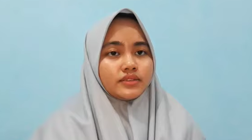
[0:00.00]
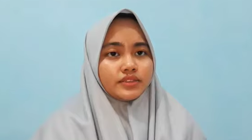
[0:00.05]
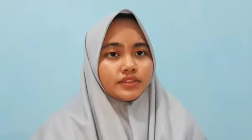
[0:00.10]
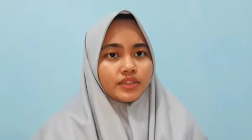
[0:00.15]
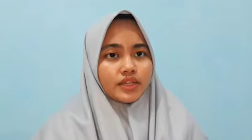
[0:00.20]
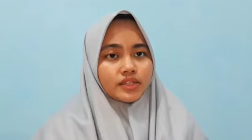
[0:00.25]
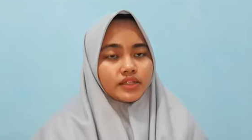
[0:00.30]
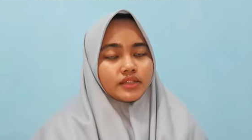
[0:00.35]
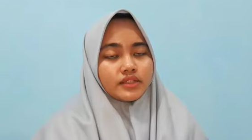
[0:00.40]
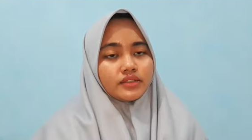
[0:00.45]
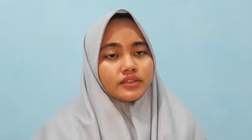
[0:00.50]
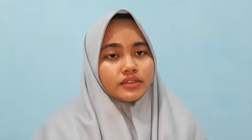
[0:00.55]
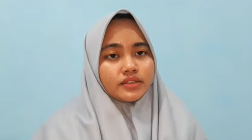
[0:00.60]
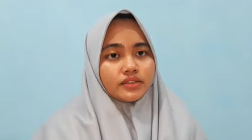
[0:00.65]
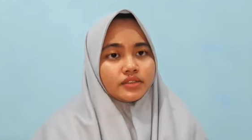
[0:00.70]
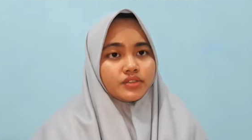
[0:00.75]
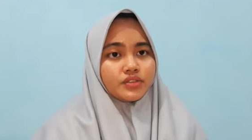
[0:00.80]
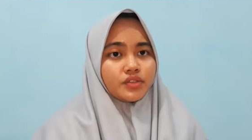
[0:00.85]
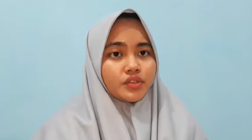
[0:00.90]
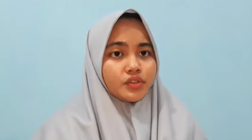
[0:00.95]
The second
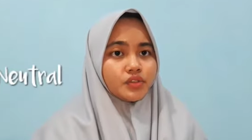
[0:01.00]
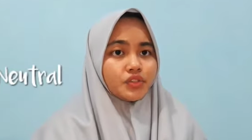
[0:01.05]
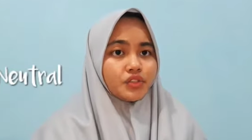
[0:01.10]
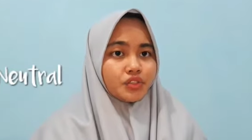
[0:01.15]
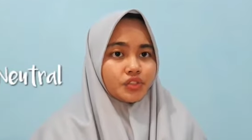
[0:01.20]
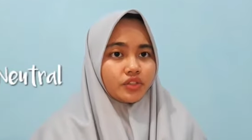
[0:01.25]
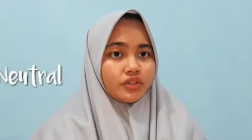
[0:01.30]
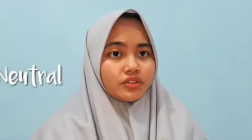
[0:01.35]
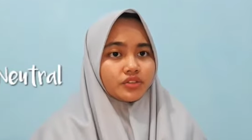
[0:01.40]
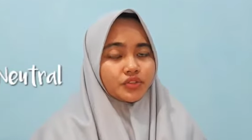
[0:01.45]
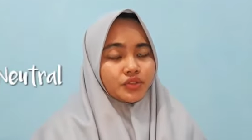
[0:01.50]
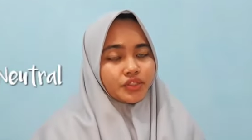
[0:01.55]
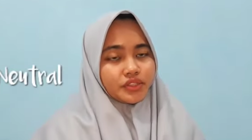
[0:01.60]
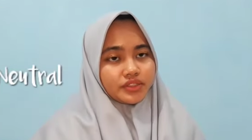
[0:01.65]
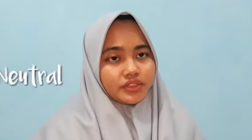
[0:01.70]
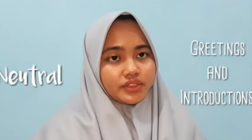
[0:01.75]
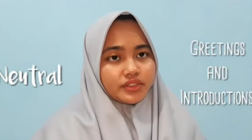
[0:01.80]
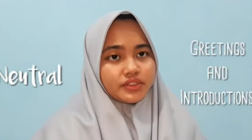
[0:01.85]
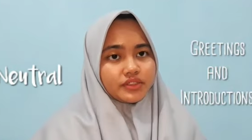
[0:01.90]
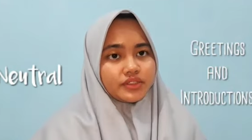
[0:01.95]
is neutral
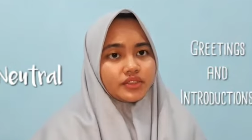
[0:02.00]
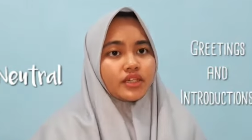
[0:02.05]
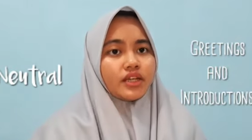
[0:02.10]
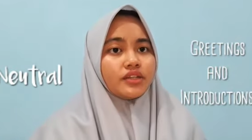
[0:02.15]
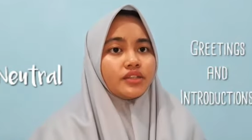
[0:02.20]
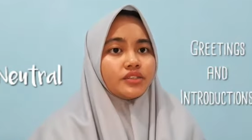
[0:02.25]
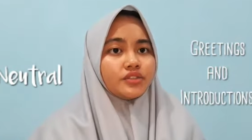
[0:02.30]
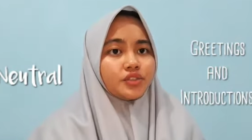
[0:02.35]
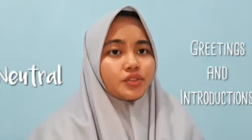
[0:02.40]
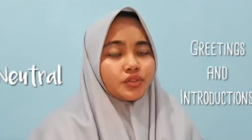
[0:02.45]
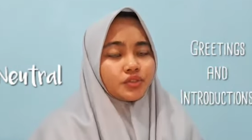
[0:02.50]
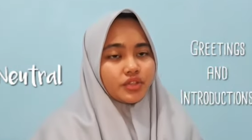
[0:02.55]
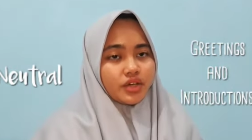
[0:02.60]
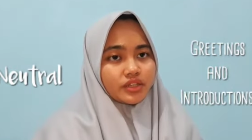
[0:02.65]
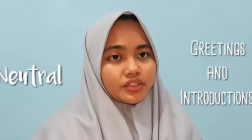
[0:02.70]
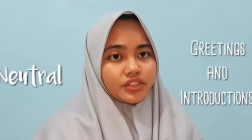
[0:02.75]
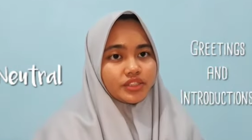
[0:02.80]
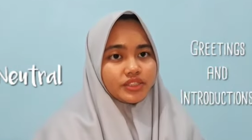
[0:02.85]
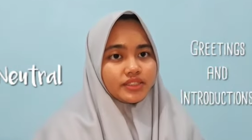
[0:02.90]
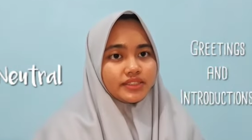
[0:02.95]
greetings and
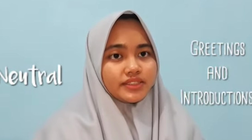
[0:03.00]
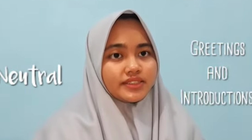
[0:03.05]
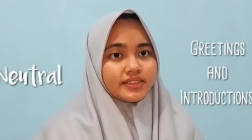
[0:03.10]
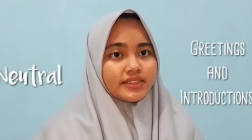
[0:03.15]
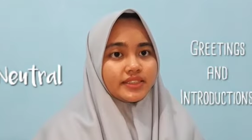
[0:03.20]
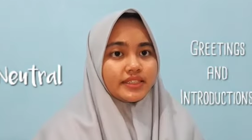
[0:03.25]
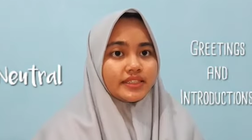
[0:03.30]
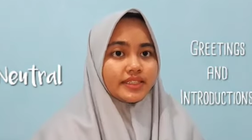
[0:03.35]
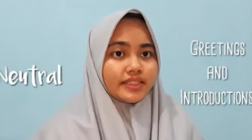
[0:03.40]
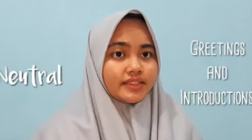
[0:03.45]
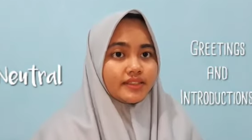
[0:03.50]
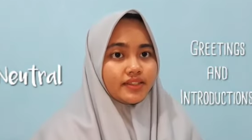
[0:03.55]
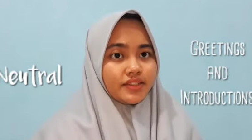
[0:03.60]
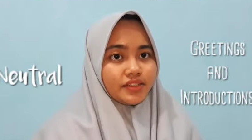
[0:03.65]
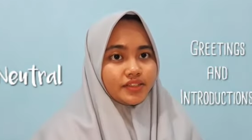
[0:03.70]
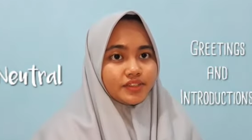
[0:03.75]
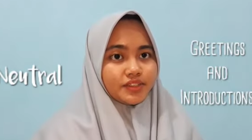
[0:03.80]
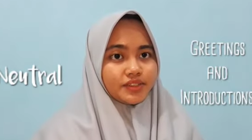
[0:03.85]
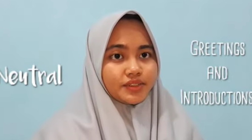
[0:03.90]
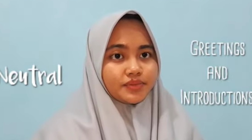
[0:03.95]
introductions in
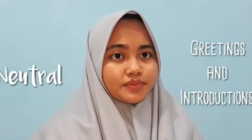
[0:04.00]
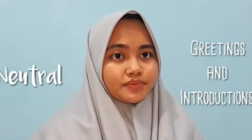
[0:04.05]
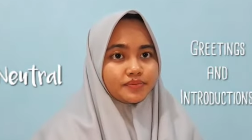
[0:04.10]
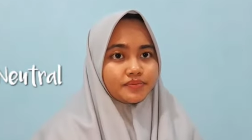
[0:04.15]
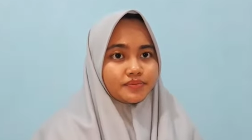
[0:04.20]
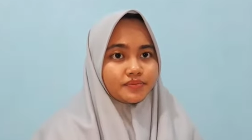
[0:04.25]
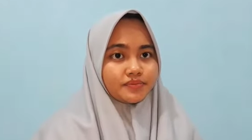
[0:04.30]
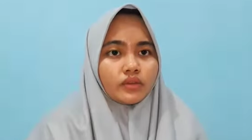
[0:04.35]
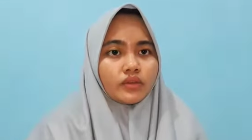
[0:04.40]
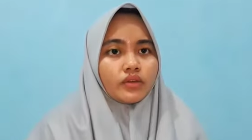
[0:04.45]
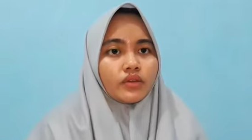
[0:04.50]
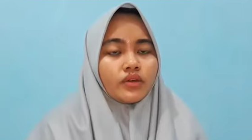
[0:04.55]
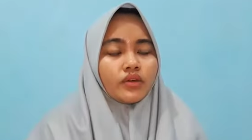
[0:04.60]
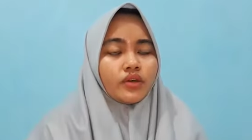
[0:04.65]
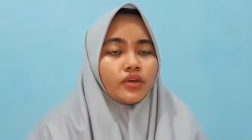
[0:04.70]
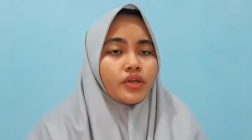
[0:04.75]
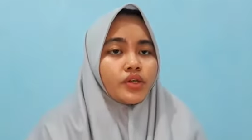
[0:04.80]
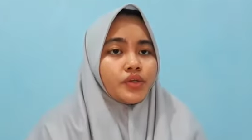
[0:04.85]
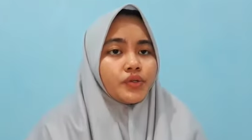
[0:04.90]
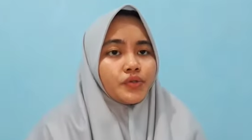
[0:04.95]
English.
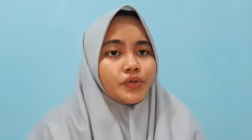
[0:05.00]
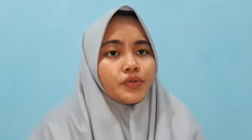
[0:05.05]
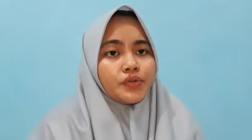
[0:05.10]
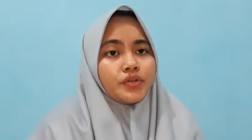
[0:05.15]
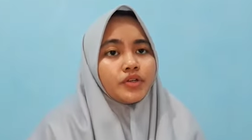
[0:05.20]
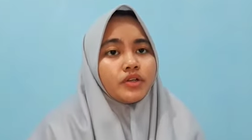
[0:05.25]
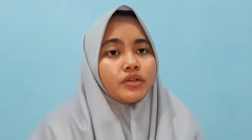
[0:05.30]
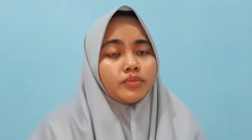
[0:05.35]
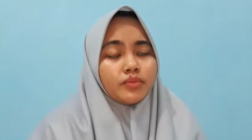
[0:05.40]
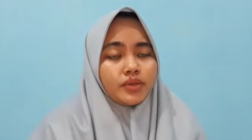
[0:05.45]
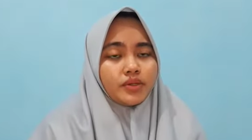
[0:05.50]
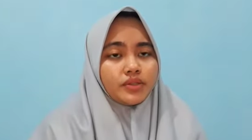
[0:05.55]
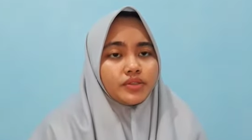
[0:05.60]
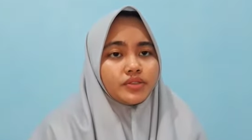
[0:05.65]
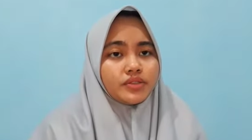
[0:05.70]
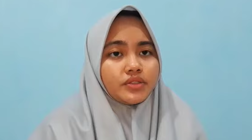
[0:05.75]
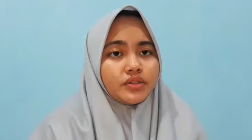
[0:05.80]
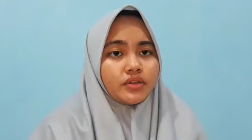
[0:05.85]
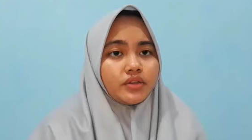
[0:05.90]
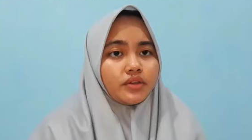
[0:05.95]
Neutral
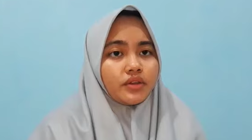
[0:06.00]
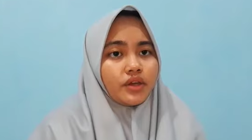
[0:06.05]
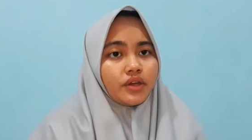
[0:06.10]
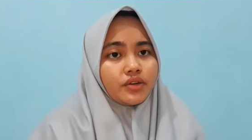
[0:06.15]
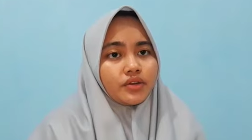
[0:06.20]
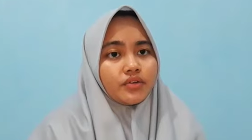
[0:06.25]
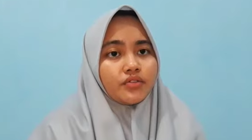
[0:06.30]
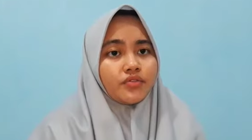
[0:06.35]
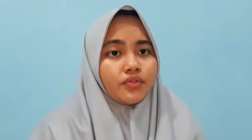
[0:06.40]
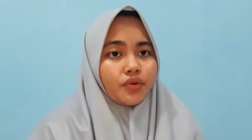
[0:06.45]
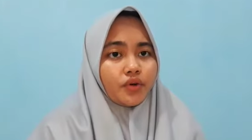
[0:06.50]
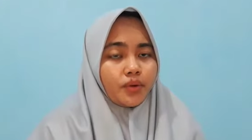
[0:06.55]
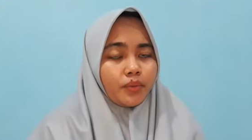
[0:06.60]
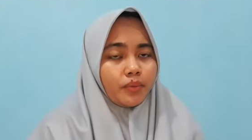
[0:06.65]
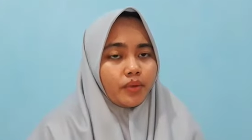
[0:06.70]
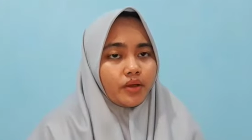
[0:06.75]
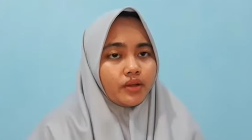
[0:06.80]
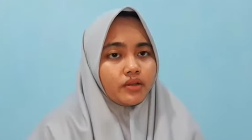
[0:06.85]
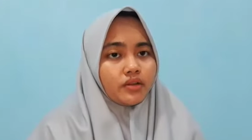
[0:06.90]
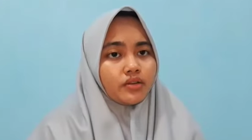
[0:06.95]
means neither
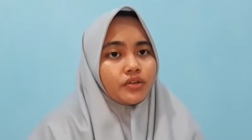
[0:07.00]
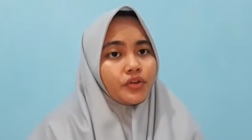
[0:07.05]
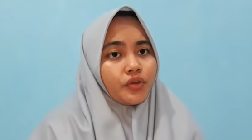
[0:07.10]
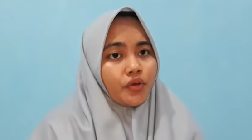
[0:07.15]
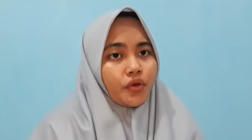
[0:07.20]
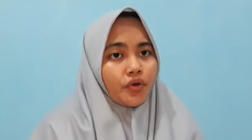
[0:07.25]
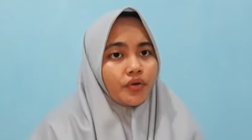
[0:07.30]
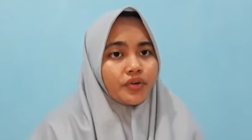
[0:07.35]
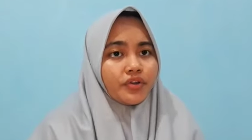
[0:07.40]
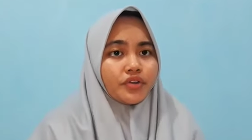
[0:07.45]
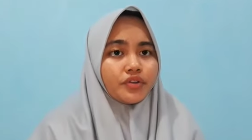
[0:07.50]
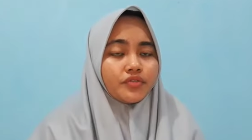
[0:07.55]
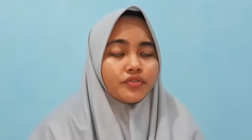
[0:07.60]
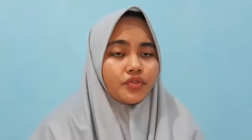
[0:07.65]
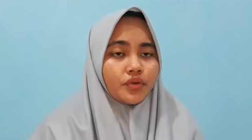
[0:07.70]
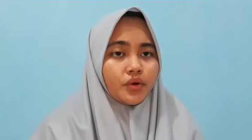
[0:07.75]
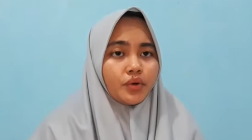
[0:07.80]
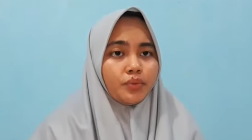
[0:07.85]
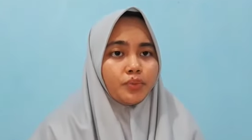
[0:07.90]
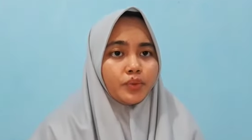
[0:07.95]
formal nor
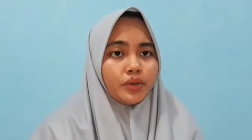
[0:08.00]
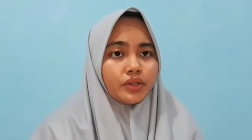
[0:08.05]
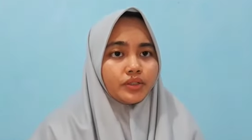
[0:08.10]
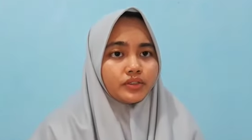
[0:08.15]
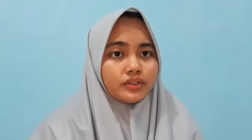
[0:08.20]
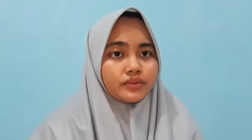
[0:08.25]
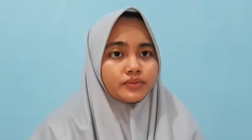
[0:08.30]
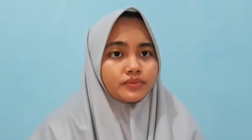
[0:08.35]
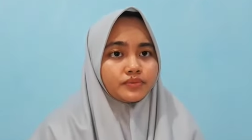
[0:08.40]
informal.